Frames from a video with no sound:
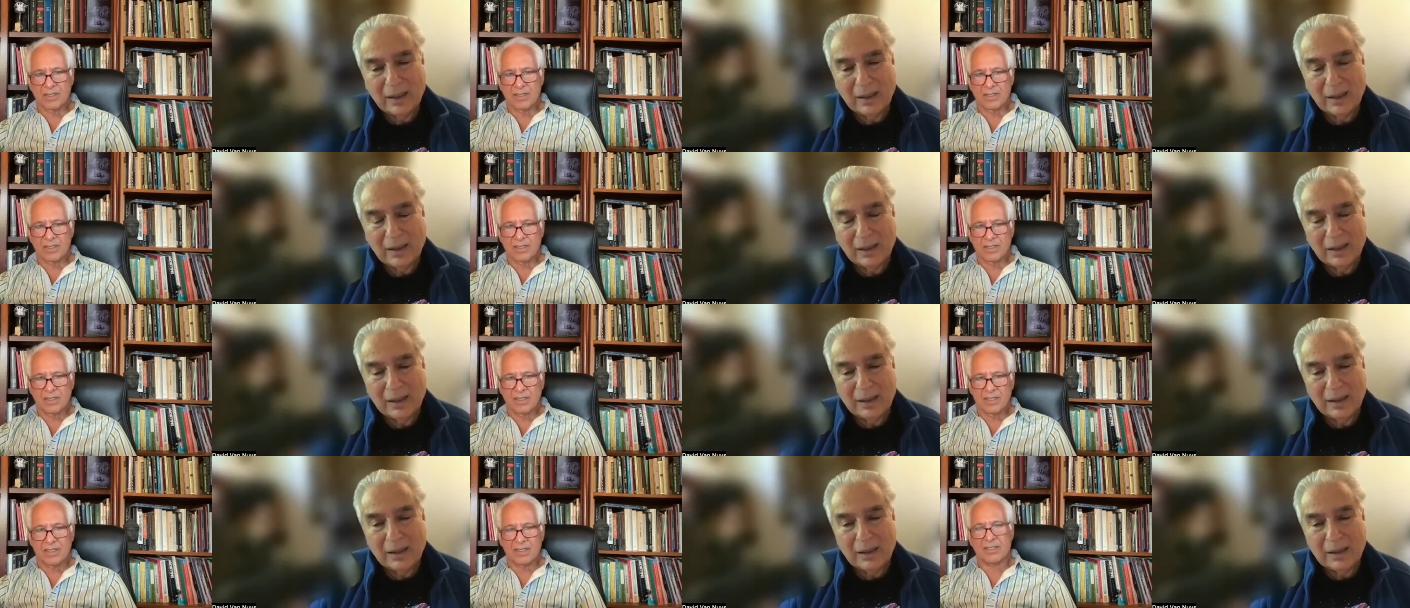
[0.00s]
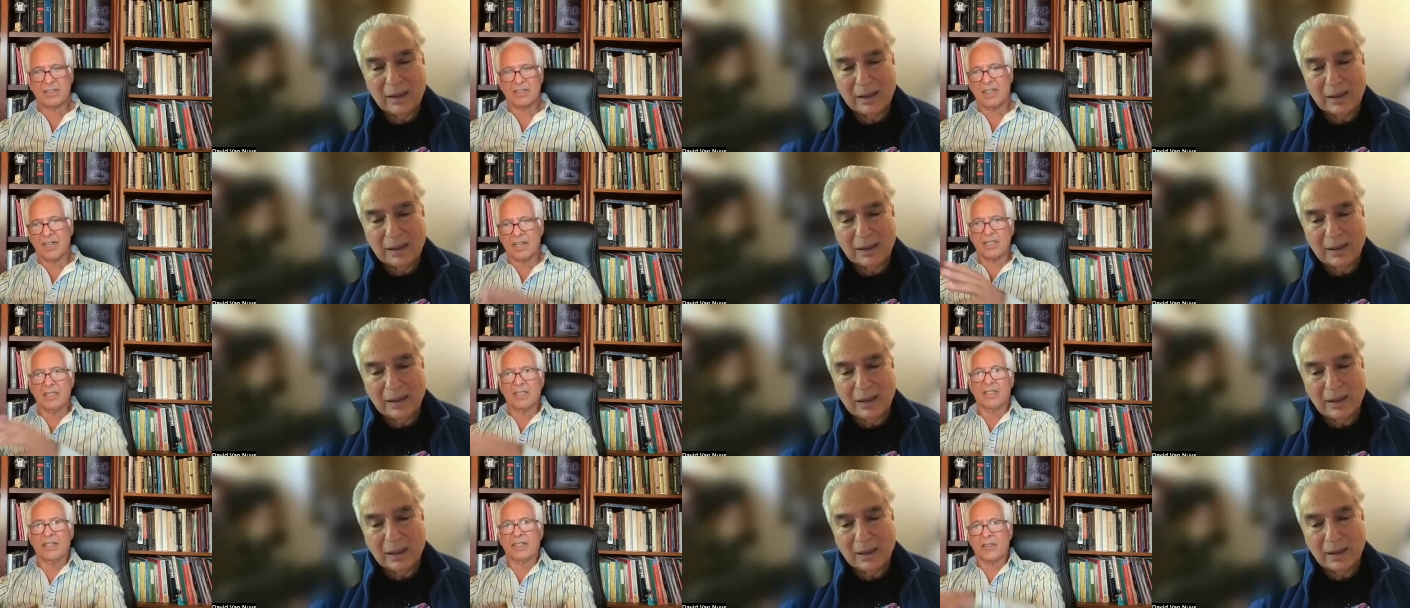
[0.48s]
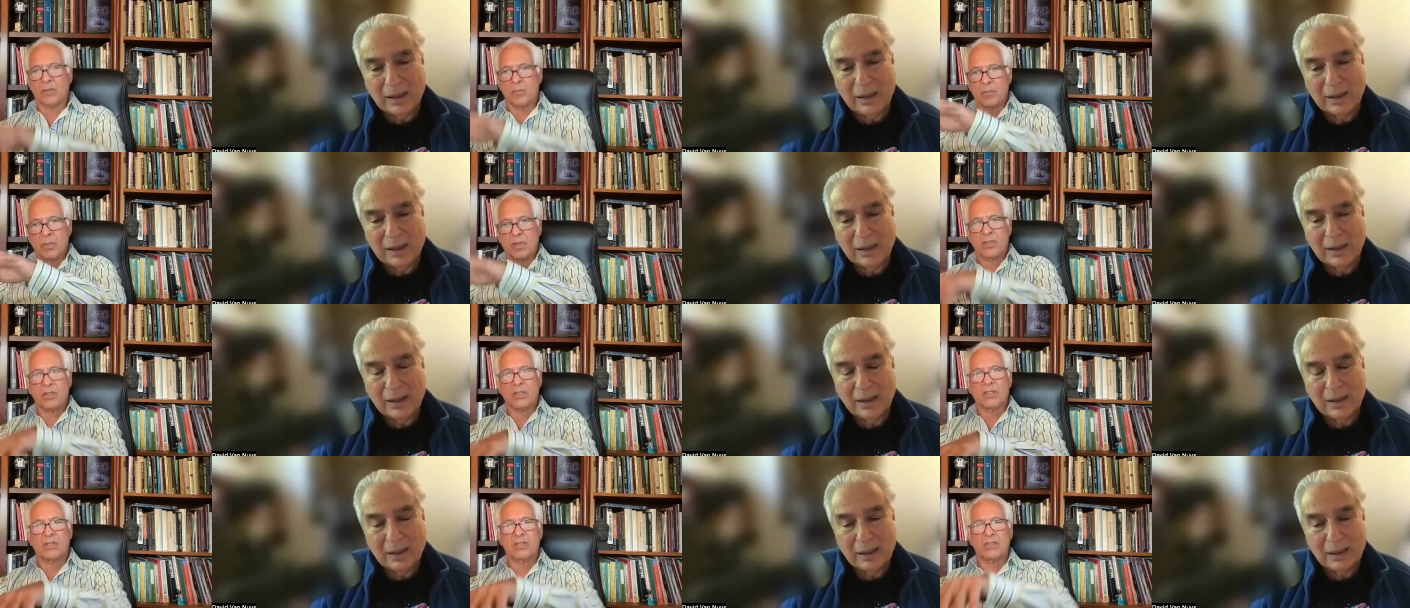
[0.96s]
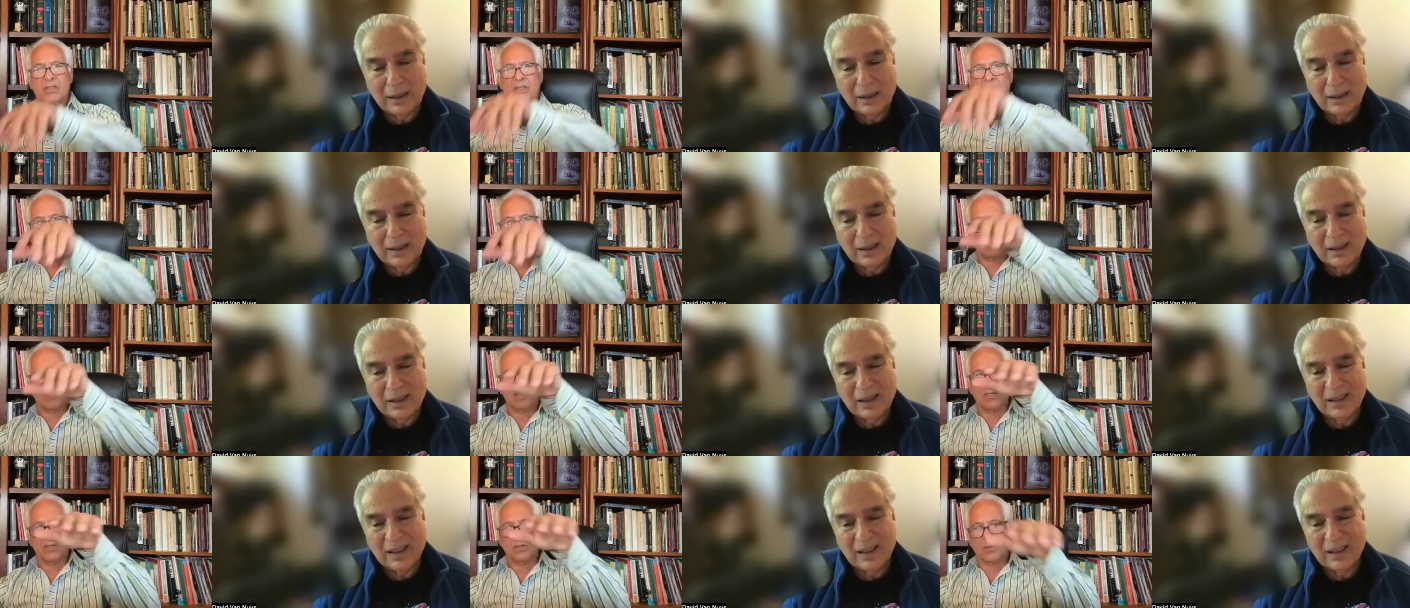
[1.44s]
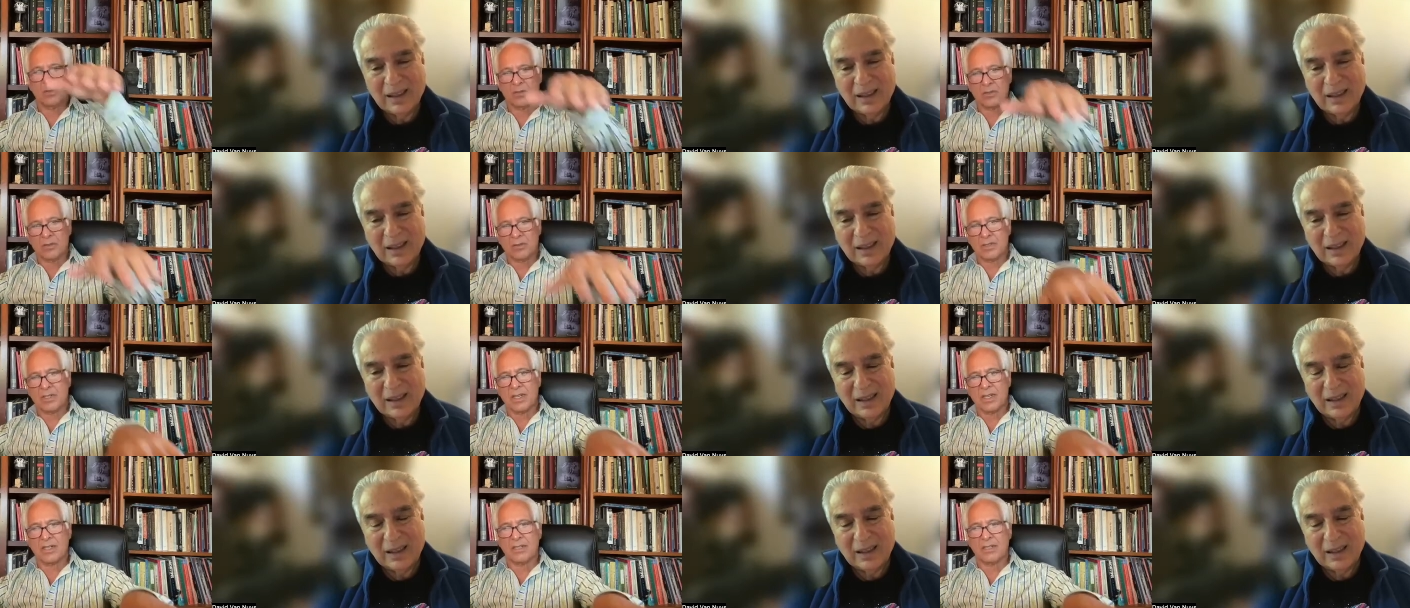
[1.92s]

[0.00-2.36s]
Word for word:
Speaker 1: It's not like birth, you know,